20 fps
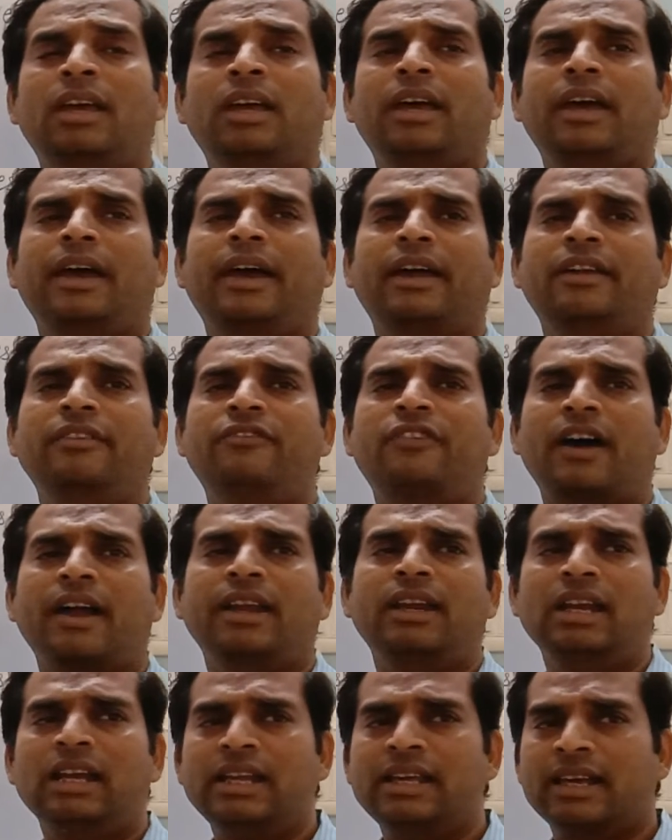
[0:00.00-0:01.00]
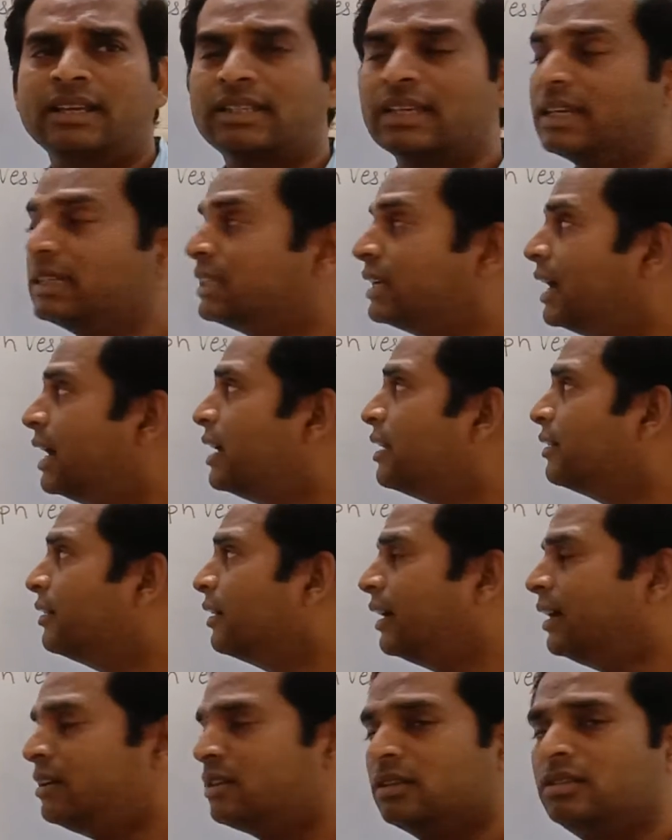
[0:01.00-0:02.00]
And finally, as I said,
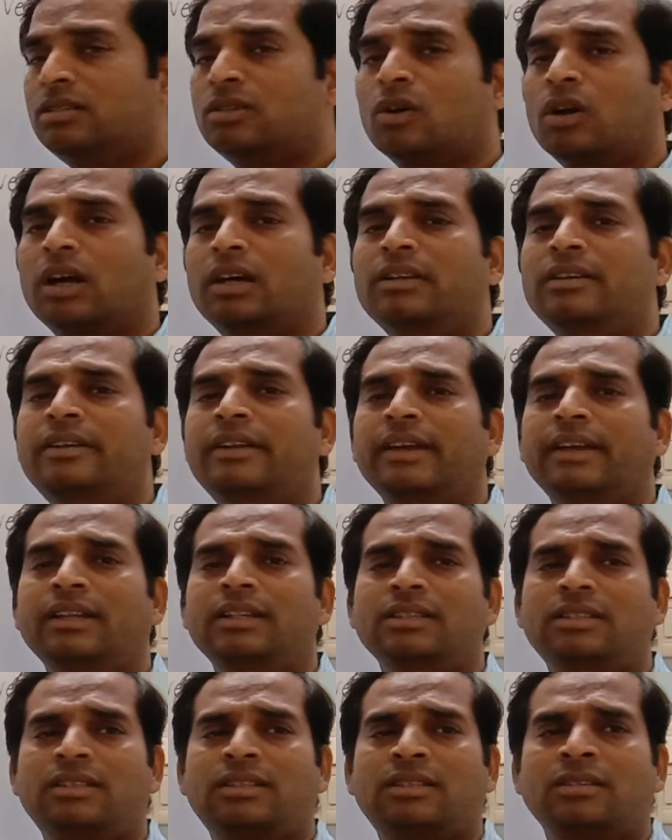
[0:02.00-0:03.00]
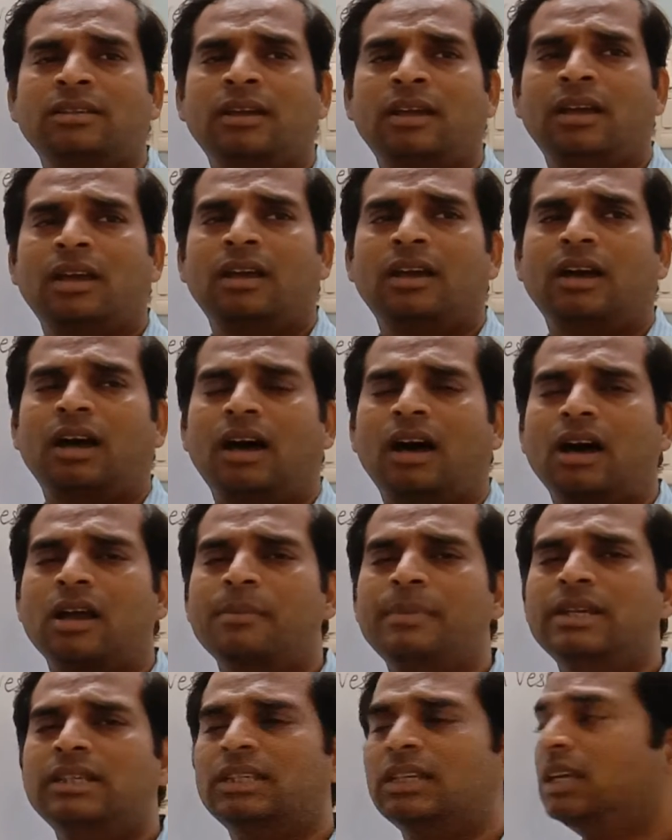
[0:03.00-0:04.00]
it also contains
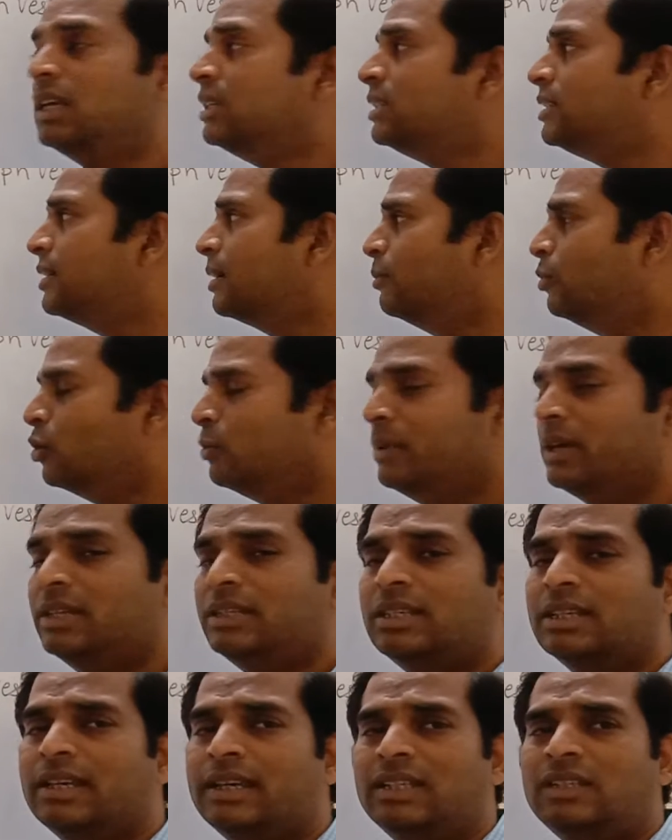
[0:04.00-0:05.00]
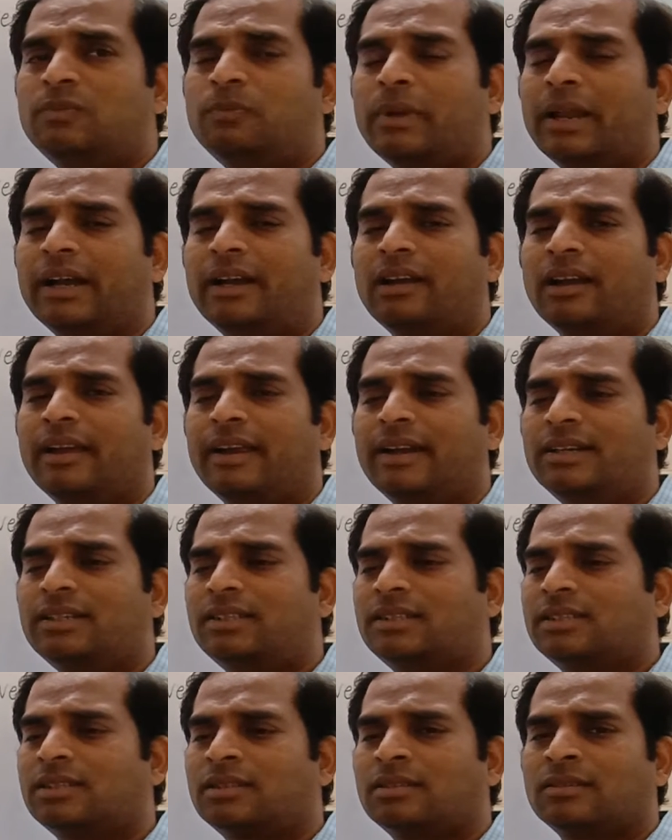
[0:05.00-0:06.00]
RBCs, WBCs,
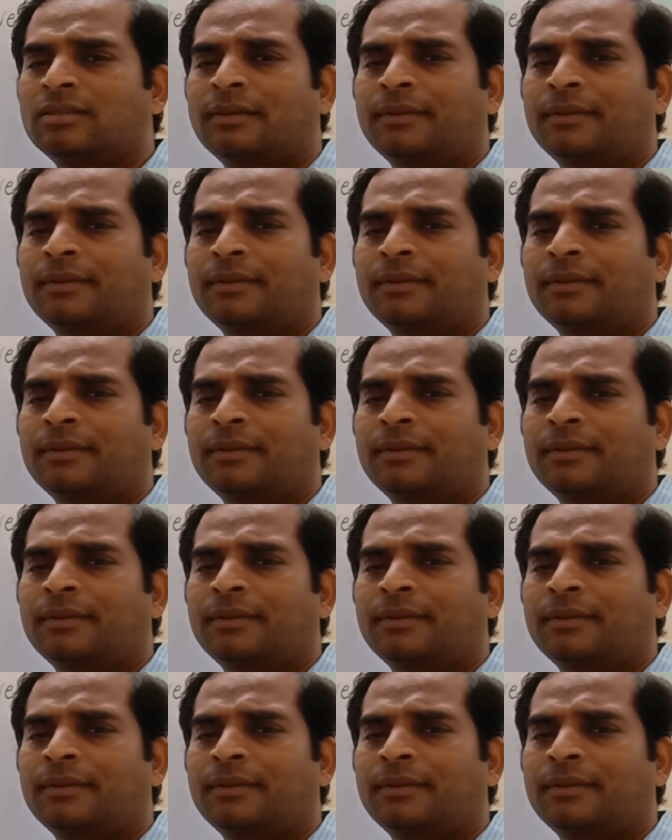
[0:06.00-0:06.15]
platelets,